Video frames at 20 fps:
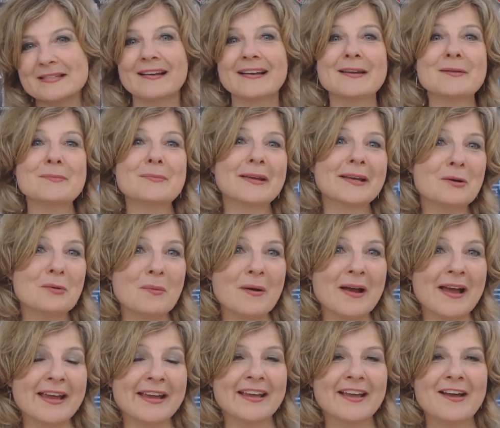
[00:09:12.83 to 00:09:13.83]
perhaps
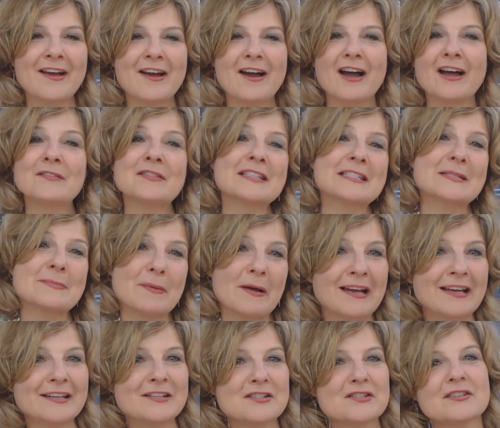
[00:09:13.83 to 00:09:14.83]
inspired you to think about
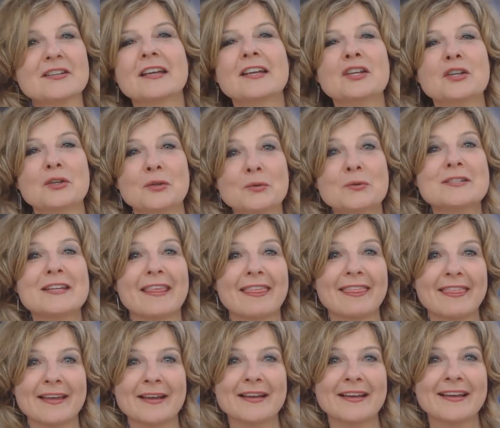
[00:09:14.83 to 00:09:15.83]
what it means for
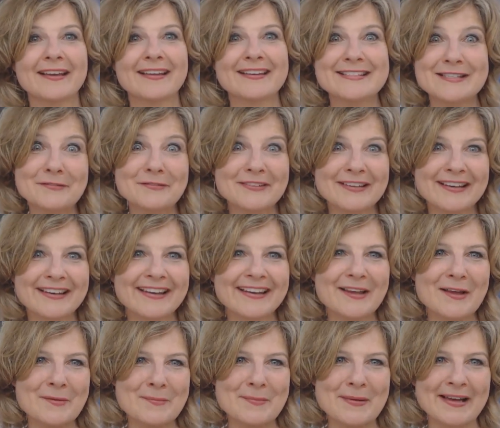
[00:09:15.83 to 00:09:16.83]
you to have
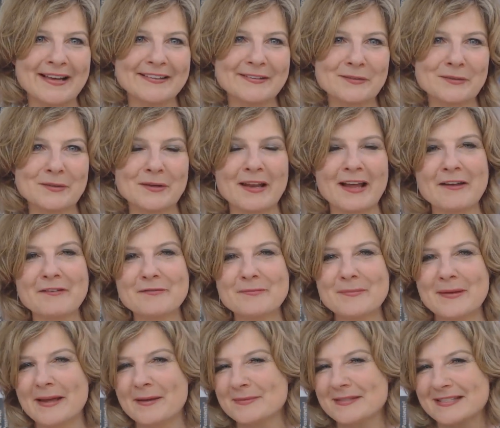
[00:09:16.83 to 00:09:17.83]
an
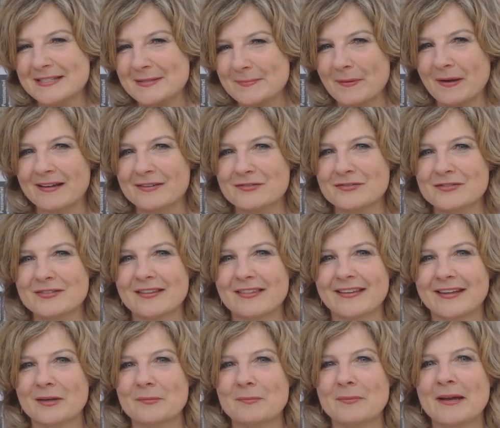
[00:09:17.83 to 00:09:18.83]
extraordinary
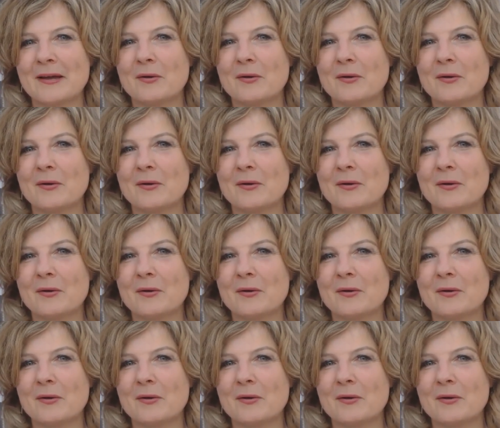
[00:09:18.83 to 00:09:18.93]
life.